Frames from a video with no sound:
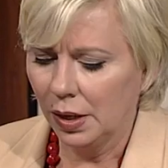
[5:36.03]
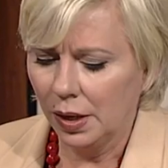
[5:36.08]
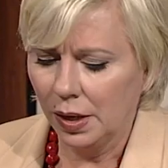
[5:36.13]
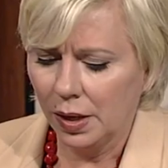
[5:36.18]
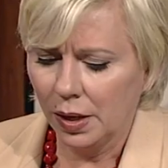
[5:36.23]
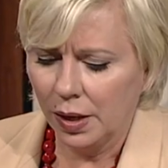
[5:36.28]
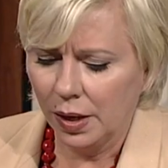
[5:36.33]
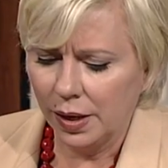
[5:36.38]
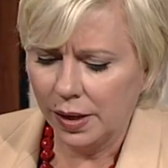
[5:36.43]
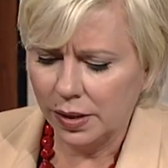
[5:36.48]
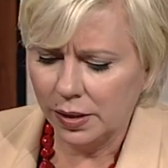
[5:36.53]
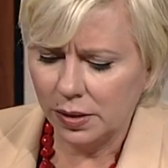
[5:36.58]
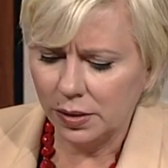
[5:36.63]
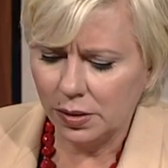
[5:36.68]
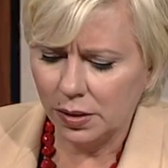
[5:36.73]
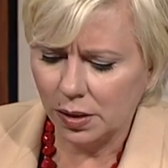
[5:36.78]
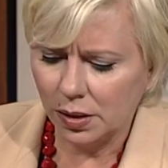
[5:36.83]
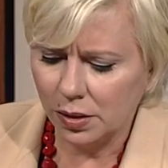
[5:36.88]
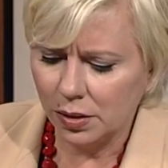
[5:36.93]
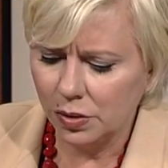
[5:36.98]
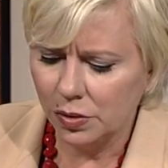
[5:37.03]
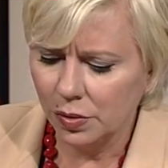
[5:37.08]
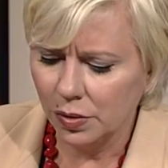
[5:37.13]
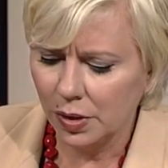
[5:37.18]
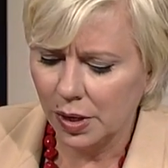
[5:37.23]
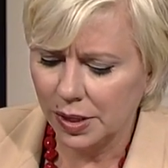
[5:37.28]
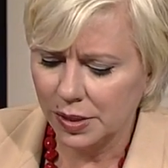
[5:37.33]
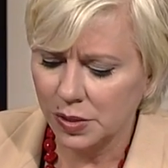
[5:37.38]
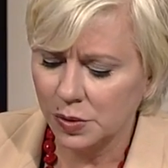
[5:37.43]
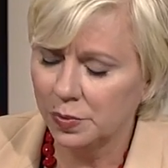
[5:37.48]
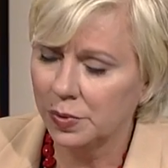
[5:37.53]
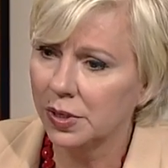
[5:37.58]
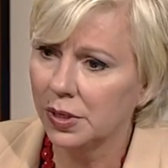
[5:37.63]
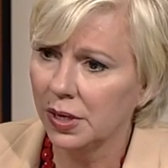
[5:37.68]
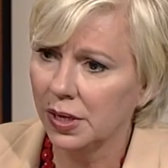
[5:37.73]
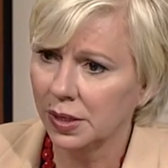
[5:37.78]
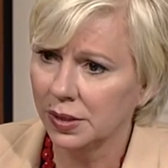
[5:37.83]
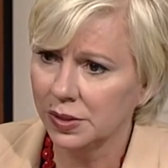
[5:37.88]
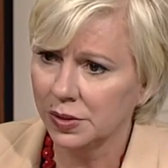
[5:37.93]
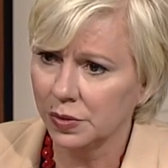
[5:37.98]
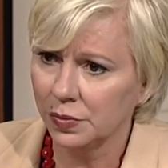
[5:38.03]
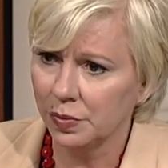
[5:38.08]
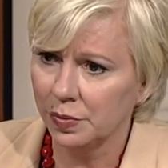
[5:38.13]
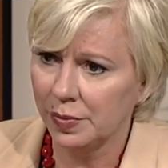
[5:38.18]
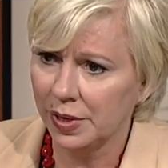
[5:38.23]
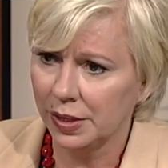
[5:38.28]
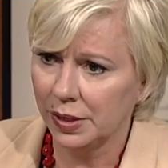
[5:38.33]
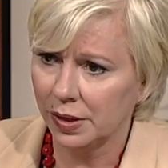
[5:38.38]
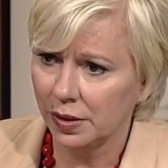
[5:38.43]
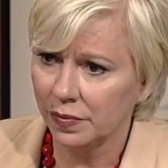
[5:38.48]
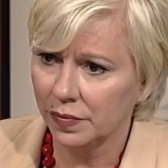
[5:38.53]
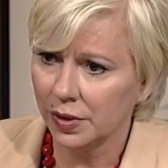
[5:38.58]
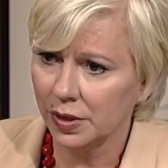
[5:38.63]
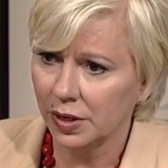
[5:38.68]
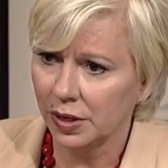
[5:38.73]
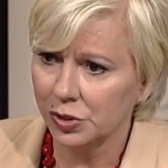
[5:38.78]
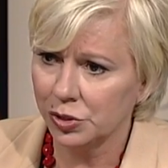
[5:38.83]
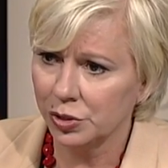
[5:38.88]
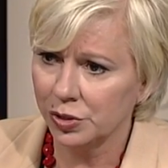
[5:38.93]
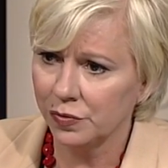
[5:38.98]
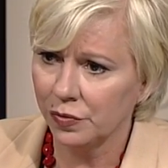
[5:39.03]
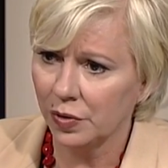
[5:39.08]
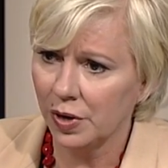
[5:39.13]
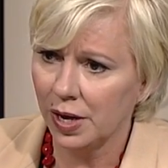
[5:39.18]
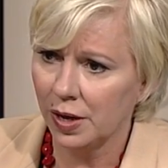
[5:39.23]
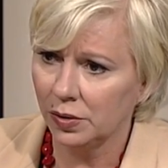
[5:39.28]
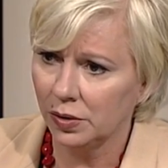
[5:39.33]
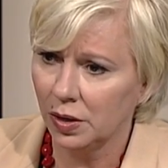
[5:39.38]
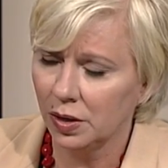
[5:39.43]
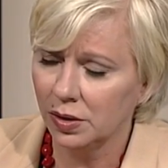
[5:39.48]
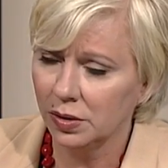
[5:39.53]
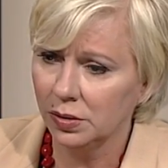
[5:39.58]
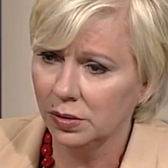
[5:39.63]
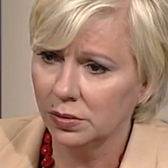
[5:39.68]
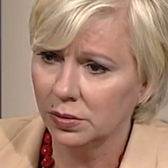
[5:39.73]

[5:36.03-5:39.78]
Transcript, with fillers: uh, Aida, your husband has to remain out of the country for how long?